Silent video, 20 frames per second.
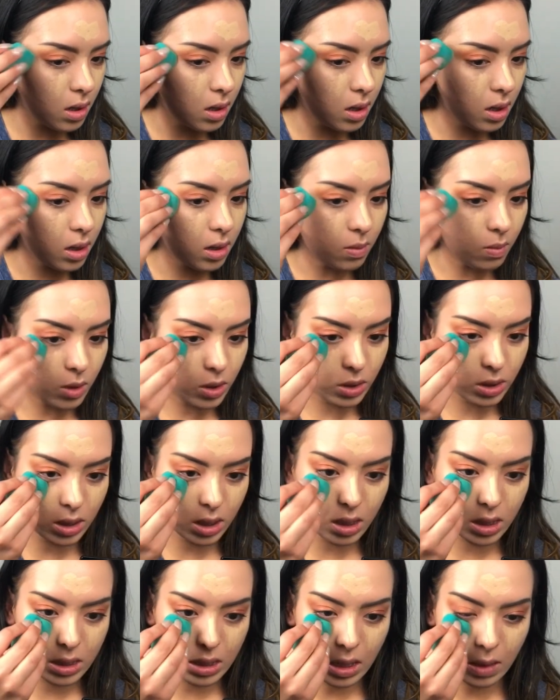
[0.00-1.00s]
Like most
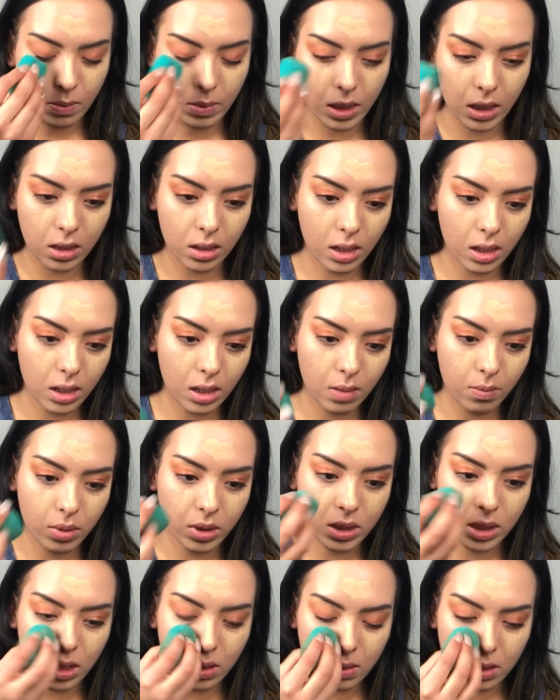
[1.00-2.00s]
of the time, like 99%
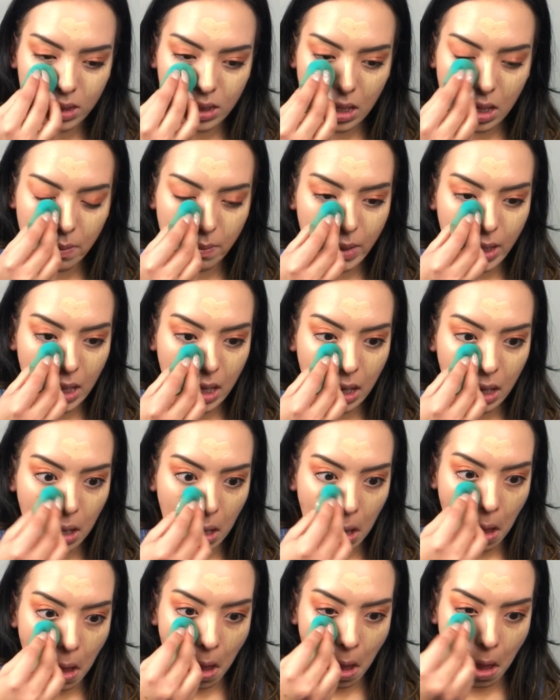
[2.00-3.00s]
of the time, but like
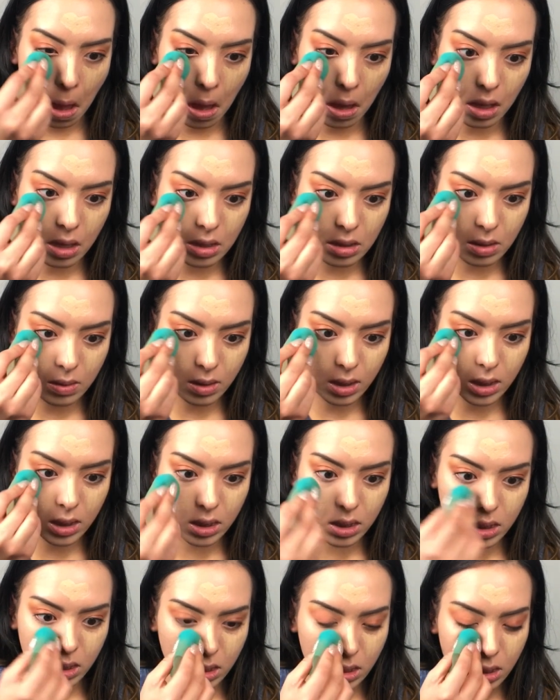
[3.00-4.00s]
sometimes
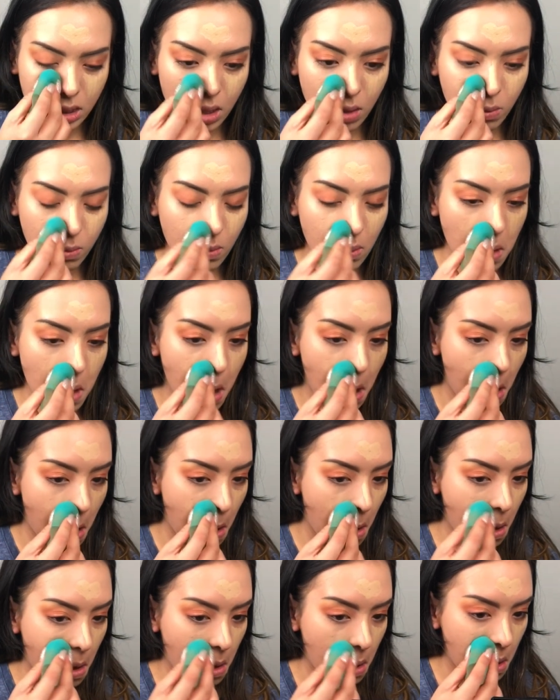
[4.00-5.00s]
you just don't.
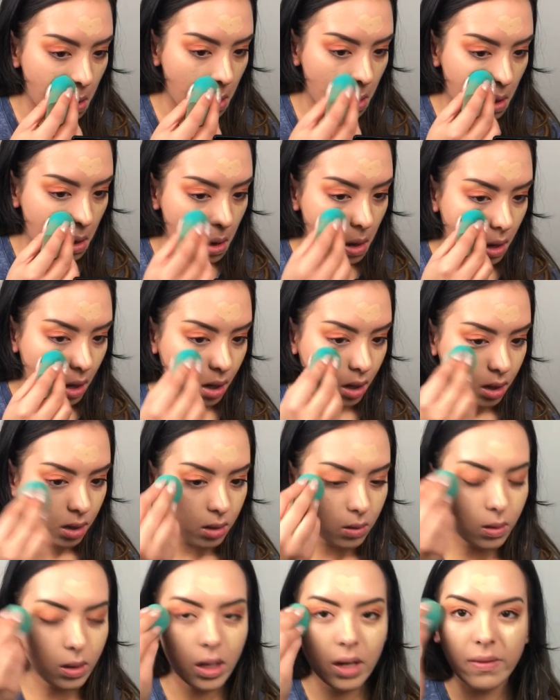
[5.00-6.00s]

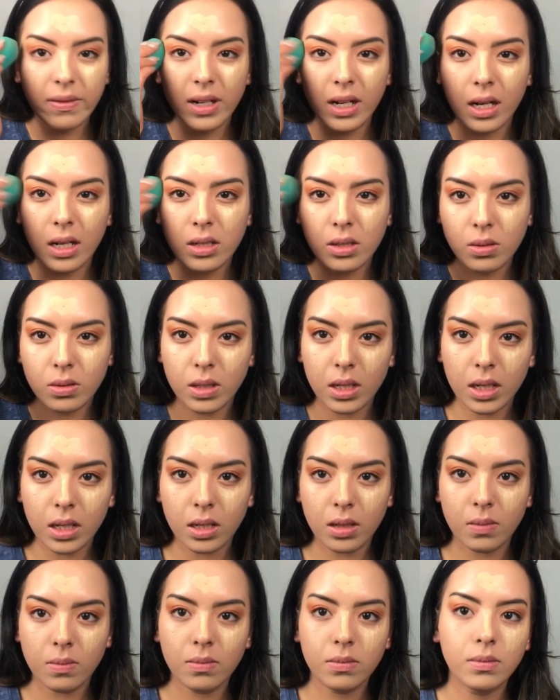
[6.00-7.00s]
You don't have a natural
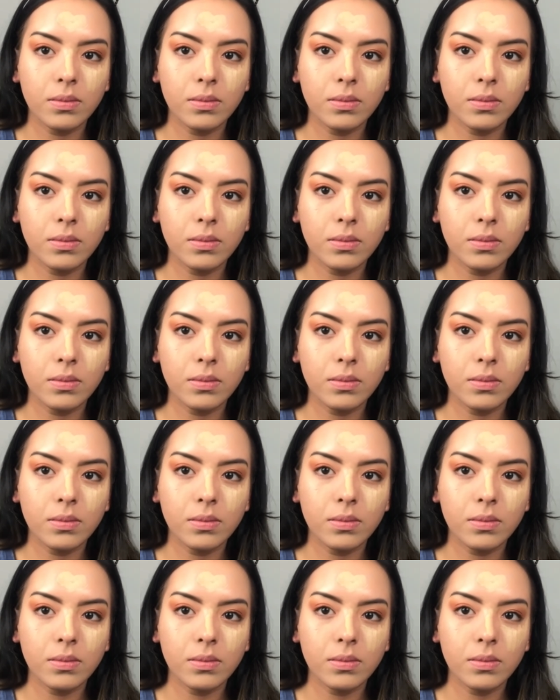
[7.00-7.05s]
day.